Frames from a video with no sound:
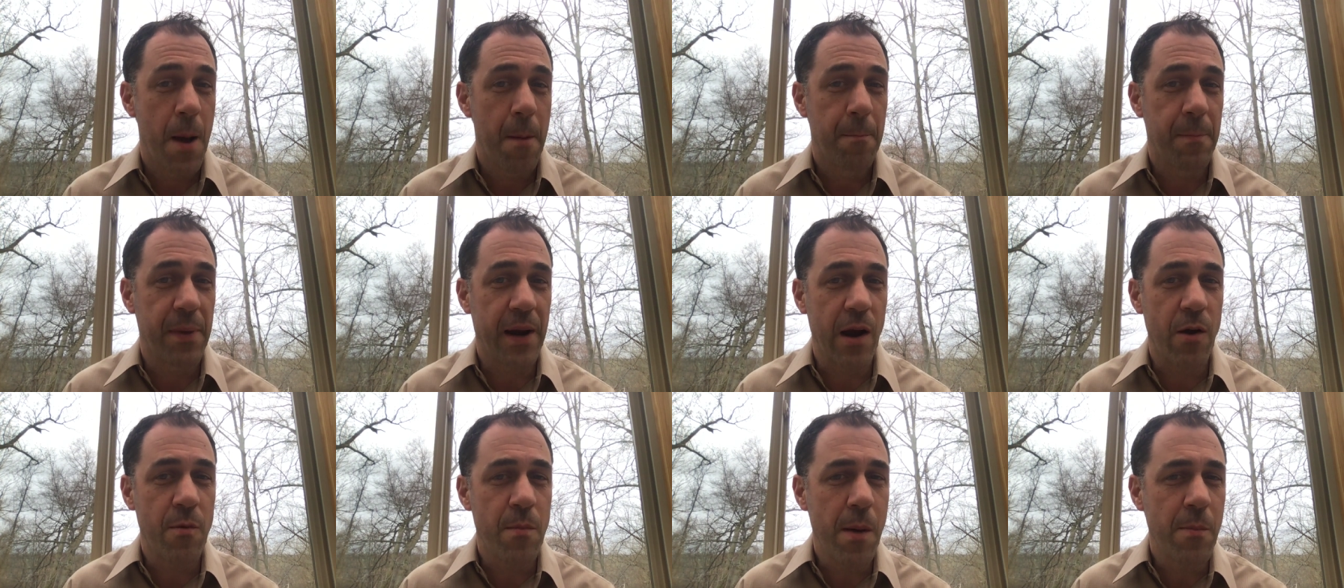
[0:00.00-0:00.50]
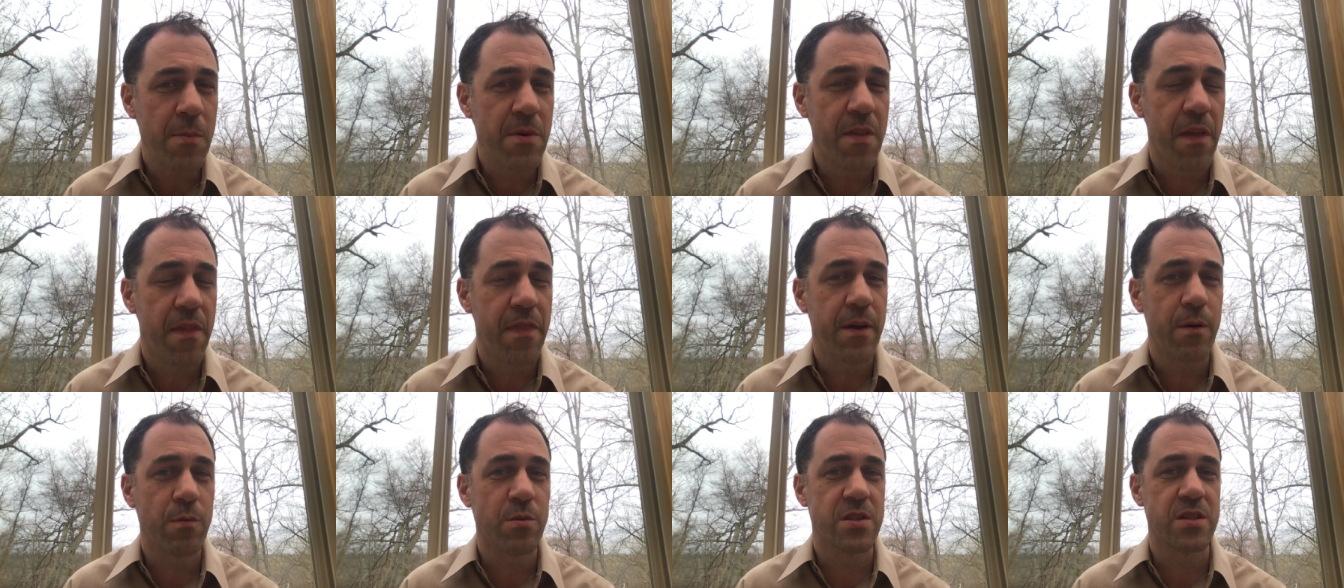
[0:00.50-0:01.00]
but I remember
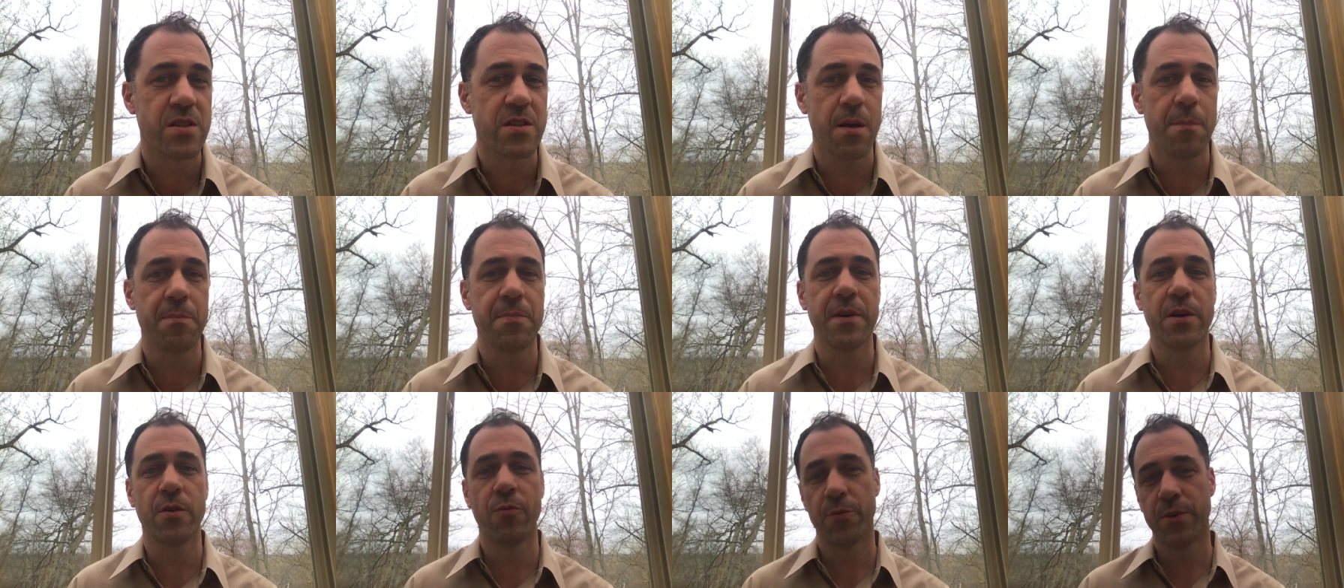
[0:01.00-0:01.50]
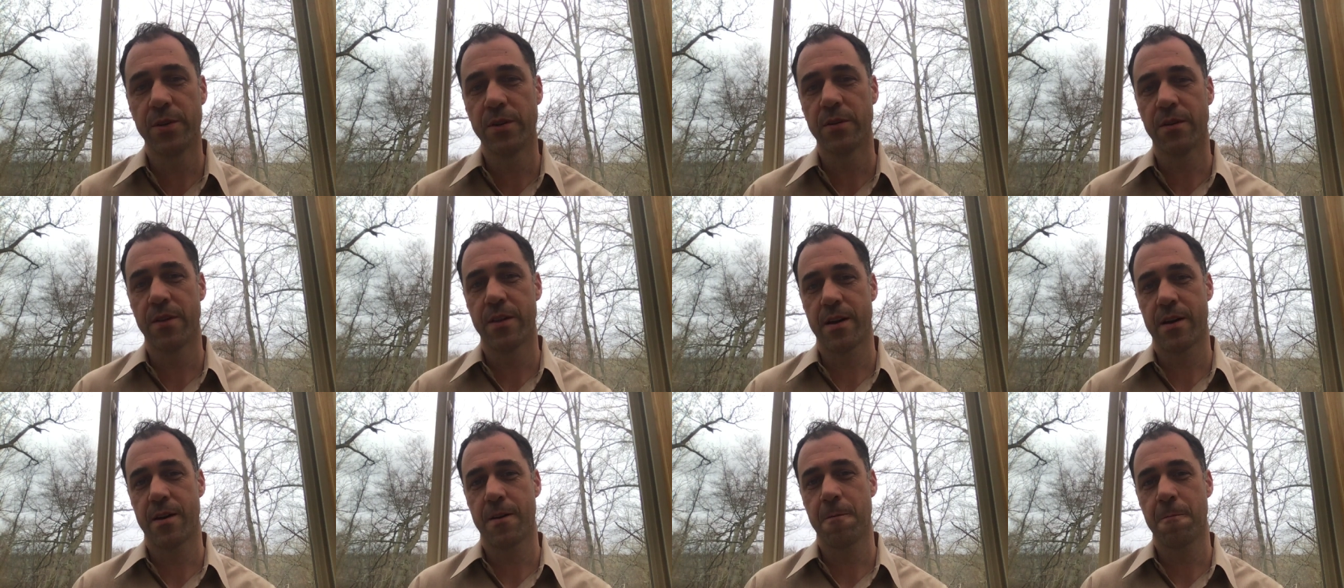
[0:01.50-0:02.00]
that there was something real
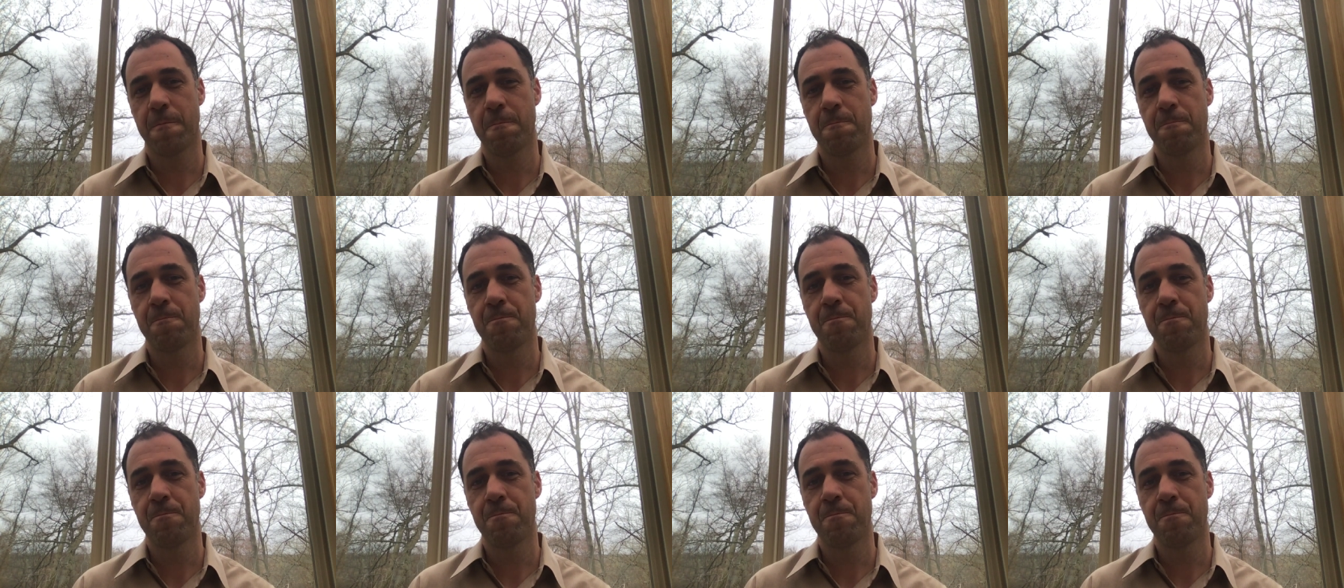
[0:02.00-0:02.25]
there,